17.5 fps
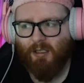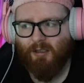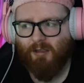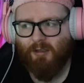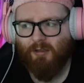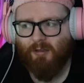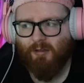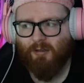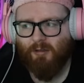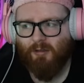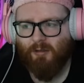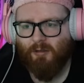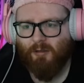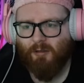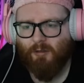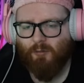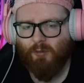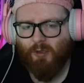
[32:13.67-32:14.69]
It
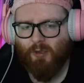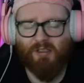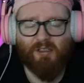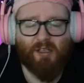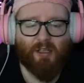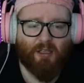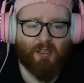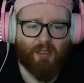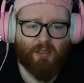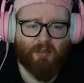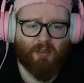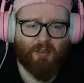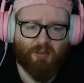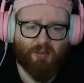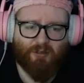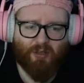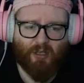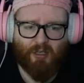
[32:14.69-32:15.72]

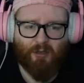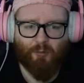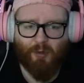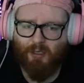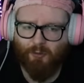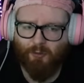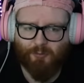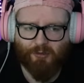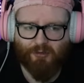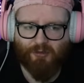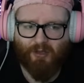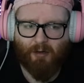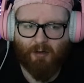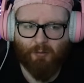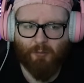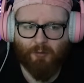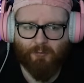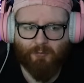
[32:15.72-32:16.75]
said it went up to
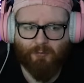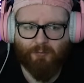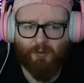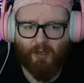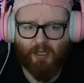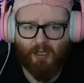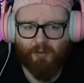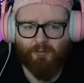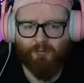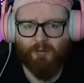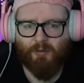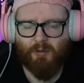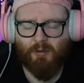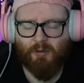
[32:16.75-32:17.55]
Scary Movie 5.